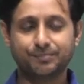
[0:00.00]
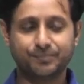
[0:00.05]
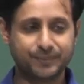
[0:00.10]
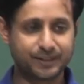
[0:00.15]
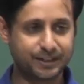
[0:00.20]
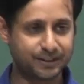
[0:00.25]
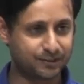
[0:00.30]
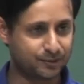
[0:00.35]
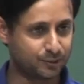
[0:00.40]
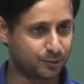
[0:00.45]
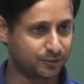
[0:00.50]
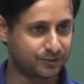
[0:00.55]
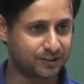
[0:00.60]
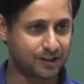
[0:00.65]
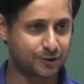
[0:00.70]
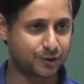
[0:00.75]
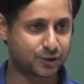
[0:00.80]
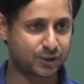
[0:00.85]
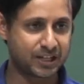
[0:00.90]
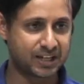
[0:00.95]
there is no
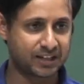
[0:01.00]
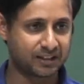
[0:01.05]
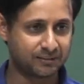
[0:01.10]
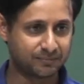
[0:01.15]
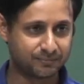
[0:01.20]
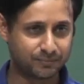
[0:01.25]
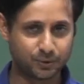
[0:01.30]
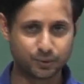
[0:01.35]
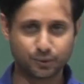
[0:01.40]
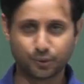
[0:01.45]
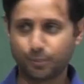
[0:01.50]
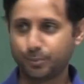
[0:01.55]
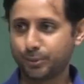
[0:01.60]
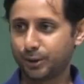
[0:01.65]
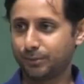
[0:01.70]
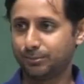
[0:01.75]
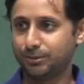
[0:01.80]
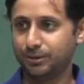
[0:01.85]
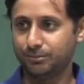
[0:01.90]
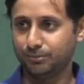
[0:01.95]
such thing, no
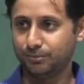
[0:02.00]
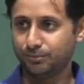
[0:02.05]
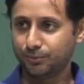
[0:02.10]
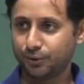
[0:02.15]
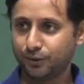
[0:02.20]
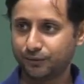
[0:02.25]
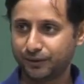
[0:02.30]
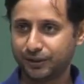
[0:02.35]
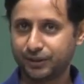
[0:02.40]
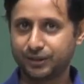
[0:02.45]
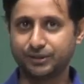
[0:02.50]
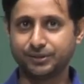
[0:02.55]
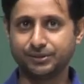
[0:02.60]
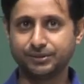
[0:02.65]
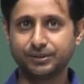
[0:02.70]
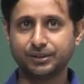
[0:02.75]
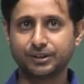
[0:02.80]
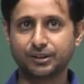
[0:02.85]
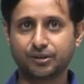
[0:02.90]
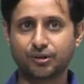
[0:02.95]
problem over here
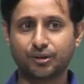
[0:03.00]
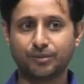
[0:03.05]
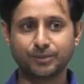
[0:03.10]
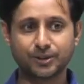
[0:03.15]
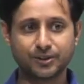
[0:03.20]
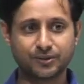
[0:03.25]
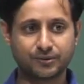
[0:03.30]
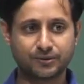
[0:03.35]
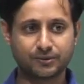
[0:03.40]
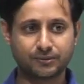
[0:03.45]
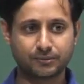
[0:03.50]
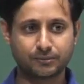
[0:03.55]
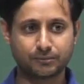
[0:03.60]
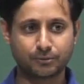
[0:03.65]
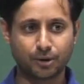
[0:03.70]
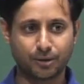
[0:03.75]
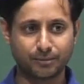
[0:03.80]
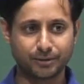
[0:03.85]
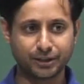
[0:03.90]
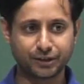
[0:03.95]
in the
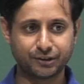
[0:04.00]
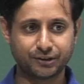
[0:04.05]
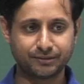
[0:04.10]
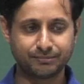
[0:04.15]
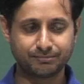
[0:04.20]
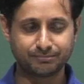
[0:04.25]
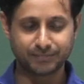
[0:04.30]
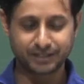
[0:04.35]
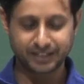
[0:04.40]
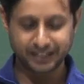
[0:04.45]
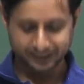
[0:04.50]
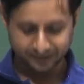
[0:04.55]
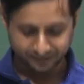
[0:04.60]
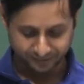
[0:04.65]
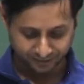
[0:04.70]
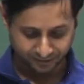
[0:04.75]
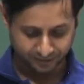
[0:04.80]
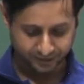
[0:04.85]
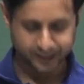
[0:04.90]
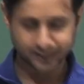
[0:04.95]
common gate
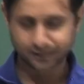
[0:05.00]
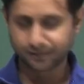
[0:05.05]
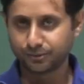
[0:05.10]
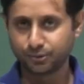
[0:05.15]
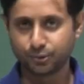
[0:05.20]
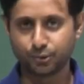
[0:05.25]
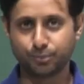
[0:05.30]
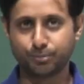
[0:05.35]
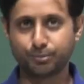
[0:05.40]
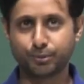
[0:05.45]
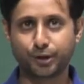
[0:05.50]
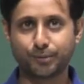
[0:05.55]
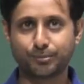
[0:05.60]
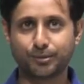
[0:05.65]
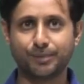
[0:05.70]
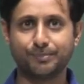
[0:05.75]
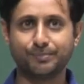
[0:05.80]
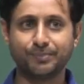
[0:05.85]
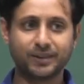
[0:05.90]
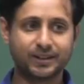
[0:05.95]
circuit, no
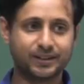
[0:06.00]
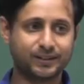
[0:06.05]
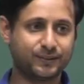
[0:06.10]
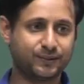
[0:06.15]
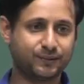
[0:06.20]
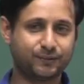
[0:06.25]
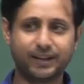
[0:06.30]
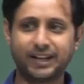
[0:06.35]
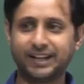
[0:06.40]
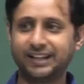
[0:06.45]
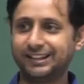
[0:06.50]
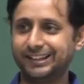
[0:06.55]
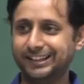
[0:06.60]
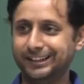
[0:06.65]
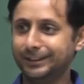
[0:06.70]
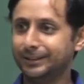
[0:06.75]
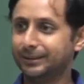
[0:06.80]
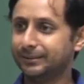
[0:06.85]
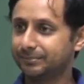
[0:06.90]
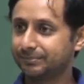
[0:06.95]
problem, it is very clean.